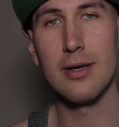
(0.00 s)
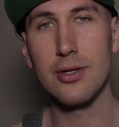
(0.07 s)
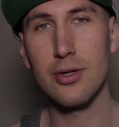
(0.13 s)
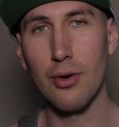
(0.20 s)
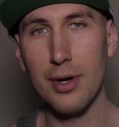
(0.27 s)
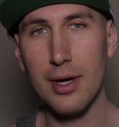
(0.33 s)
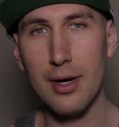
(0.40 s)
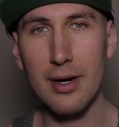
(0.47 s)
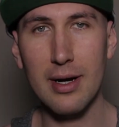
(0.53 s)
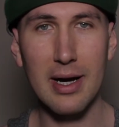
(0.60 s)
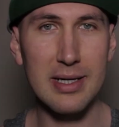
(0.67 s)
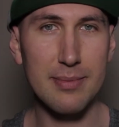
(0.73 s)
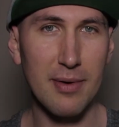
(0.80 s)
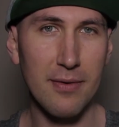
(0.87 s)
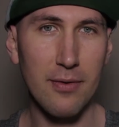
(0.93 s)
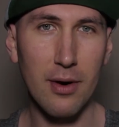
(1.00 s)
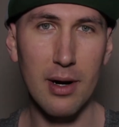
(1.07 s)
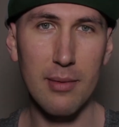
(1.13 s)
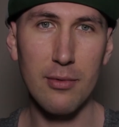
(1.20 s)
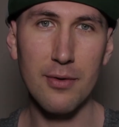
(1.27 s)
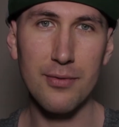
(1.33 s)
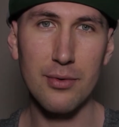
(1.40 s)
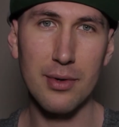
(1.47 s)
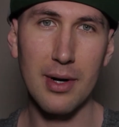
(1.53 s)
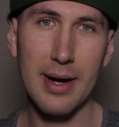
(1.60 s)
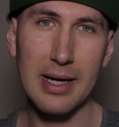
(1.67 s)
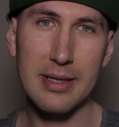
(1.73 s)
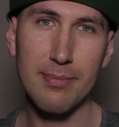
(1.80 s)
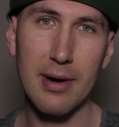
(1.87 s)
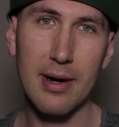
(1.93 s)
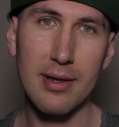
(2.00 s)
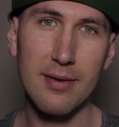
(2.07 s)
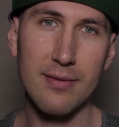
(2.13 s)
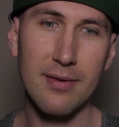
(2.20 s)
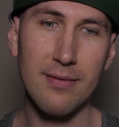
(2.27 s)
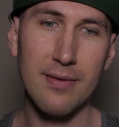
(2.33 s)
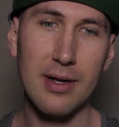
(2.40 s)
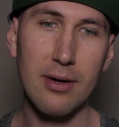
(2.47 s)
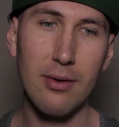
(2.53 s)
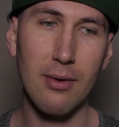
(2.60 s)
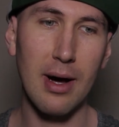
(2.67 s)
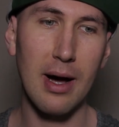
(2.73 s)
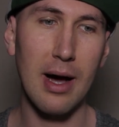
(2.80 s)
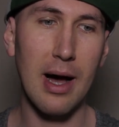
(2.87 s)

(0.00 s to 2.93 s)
So here guys, before I move to the next part of the video,